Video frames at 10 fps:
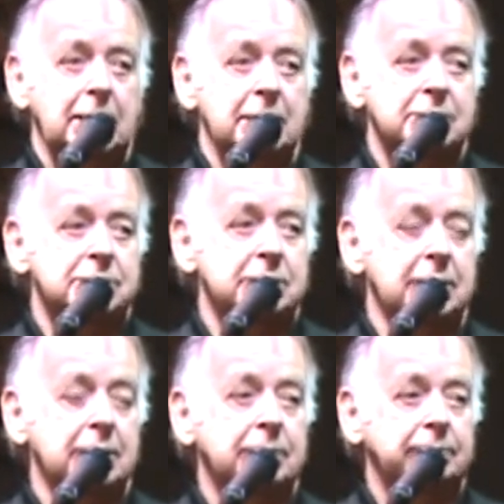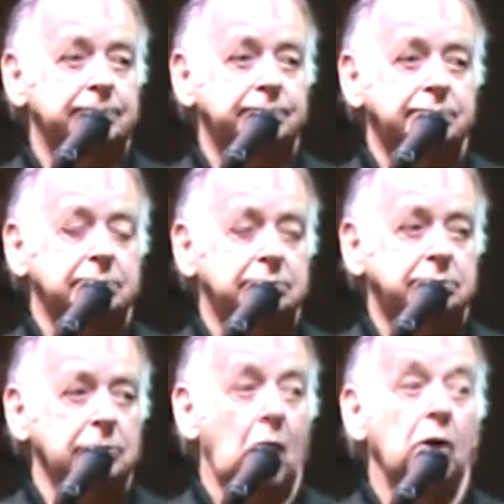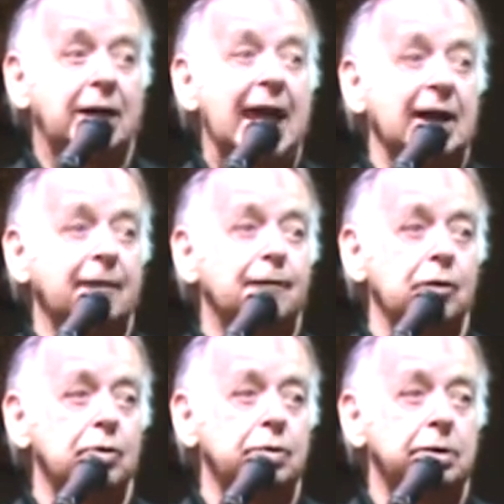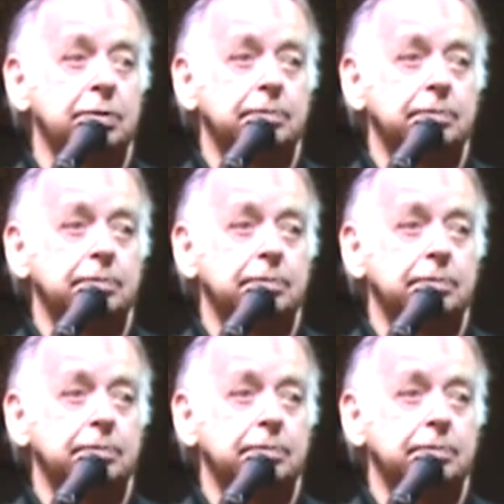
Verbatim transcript: is uh, organic food.